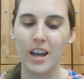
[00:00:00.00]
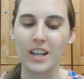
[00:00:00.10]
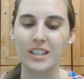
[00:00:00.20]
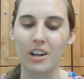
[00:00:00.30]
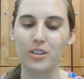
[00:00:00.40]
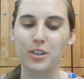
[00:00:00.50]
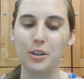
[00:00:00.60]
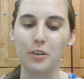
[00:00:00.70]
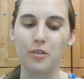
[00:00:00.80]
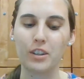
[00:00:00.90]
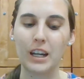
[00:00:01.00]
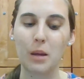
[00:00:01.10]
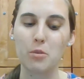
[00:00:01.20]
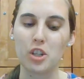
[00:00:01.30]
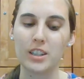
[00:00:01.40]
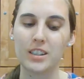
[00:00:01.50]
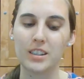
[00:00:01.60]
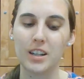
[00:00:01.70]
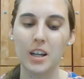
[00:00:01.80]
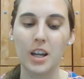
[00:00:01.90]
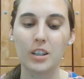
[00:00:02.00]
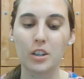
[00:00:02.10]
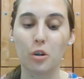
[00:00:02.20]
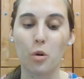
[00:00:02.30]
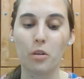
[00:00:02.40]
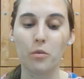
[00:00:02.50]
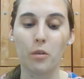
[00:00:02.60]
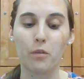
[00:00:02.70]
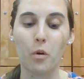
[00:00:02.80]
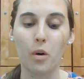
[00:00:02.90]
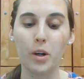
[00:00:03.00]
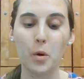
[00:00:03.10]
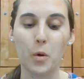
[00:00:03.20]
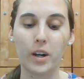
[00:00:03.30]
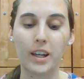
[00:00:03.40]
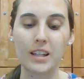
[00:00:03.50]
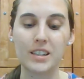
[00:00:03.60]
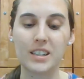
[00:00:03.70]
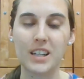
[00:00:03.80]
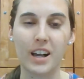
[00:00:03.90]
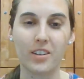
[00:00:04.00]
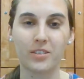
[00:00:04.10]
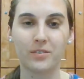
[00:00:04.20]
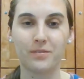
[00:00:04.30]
Dell sued for damages. Did the court rule for or against Dell?